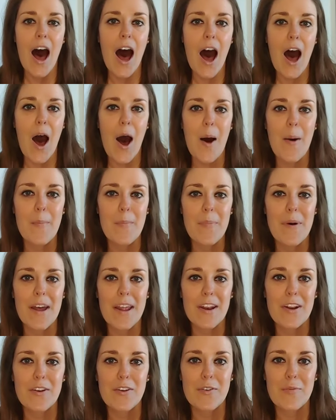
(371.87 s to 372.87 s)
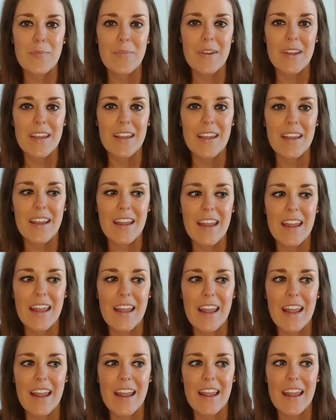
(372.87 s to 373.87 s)
But
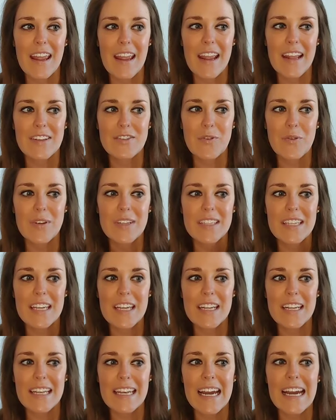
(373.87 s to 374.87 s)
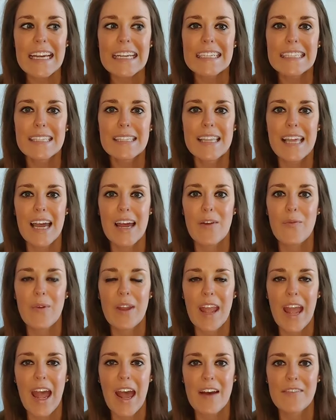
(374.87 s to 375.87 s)
it's always nice that we
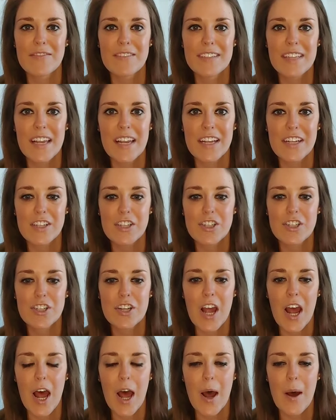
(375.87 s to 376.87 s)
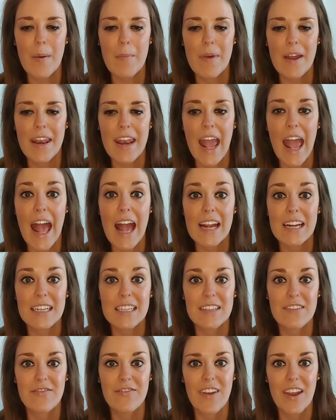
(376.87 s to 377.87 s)
have such an
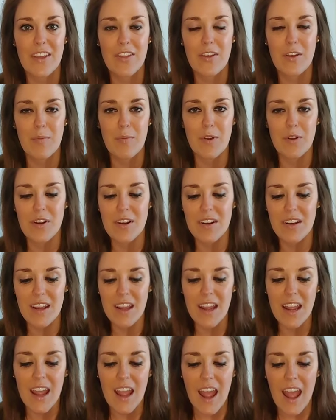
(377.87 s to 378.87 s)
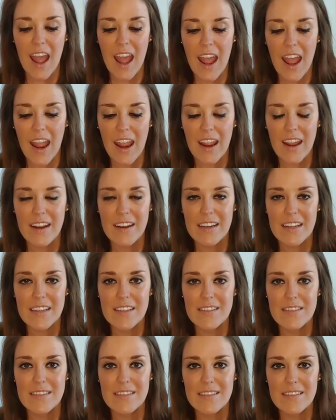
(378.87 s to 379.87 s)
active faith community, and
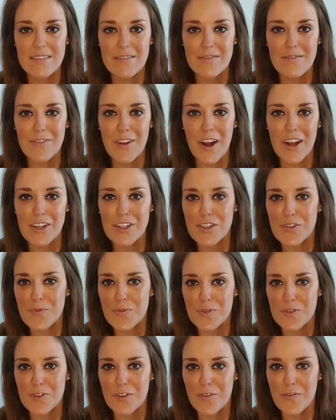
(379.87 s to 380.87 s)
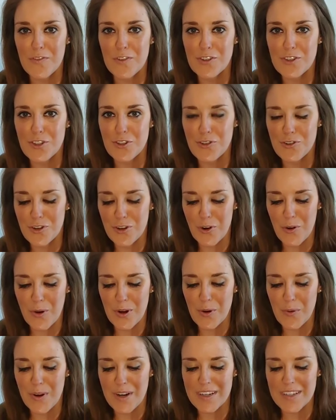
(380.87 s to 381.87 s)
it's not just reserved for children
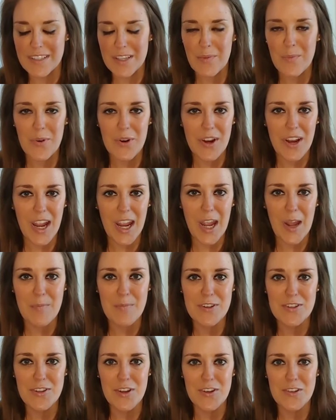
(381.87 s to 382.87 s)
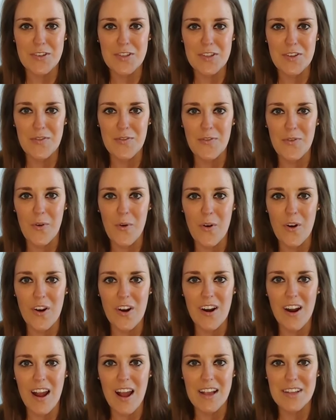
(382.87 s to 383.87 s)
going away to summer camp. It's also
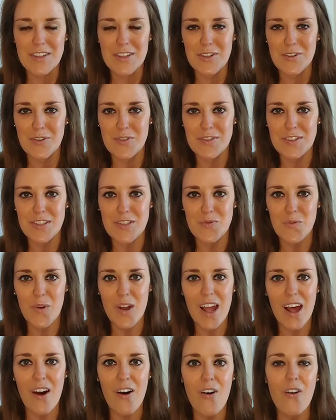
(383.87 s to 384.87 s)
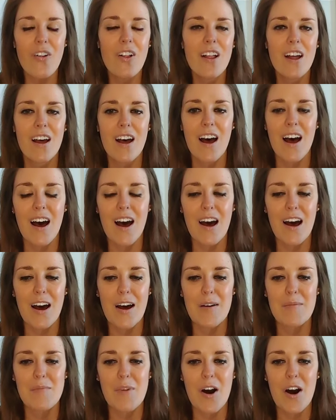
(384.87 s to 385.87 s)
for us adults as well.
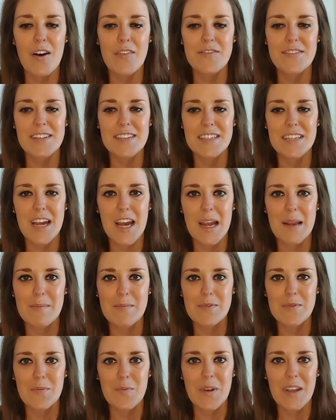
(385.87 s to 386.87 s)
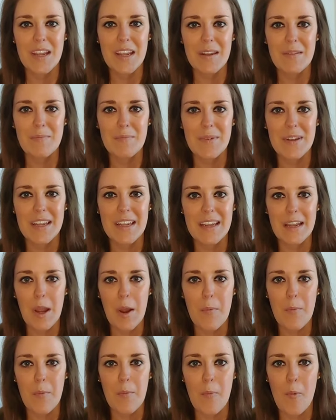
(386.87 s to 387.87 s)
Oftentimes we can be
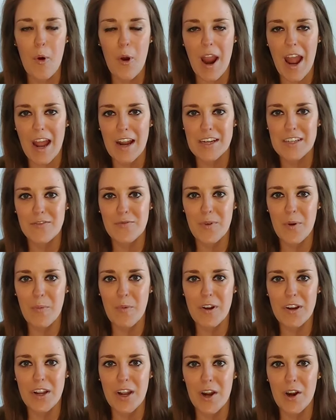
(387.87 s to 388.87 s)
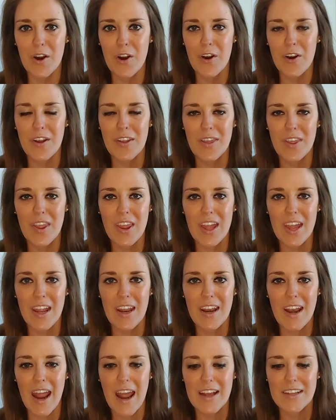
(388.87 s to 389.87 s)
more active when we're younger, and
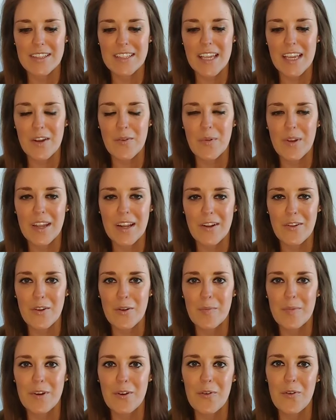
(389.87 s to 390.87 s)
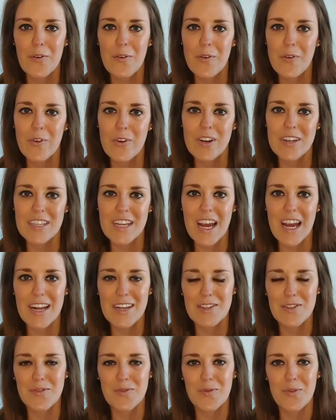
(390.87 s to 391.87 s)
then as like we get a little bit older into high
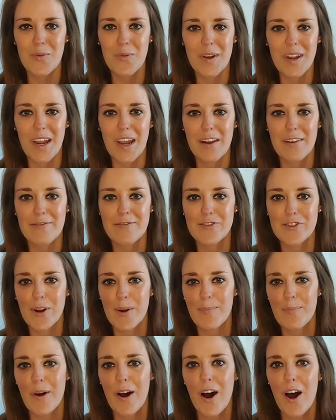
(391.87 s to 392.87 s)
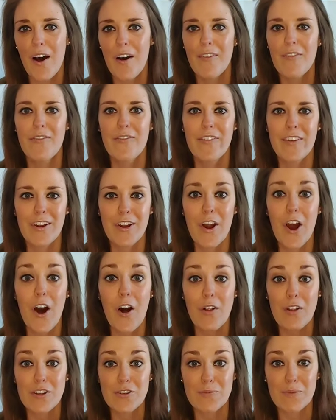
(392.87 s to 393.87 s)
school, we kind of drop off. In
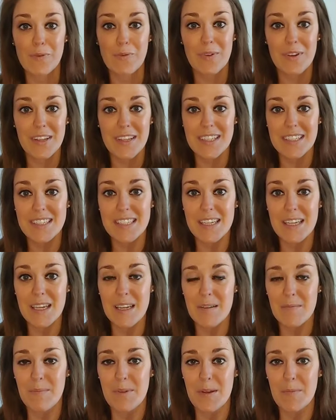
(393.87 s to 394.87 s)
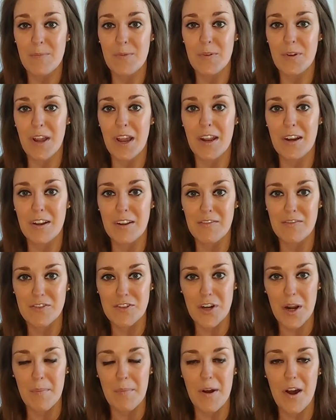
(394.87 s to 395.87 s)
college, we really see people kind of
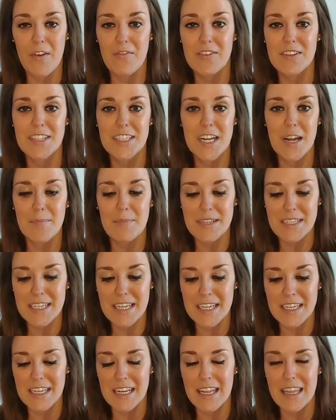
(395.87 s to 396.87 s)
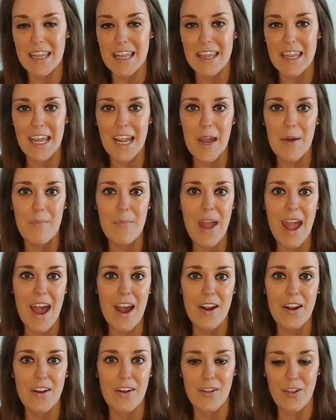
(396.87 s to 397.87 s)
drop off and stop attending, and then they come
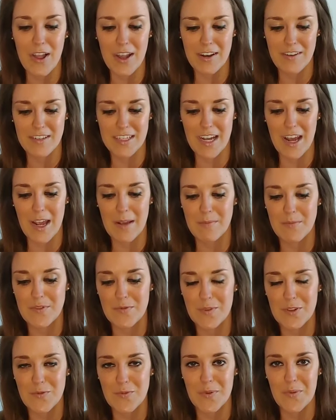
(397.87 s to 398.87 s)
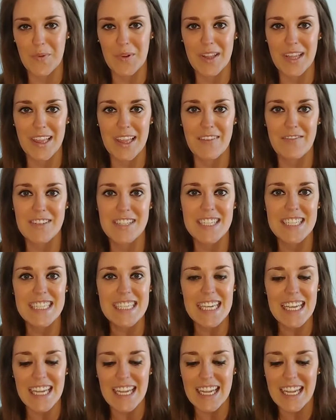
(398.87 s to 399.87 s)
back a lot of times, which we really love to
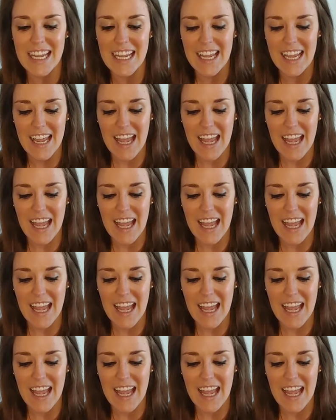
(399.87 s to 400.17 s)
see.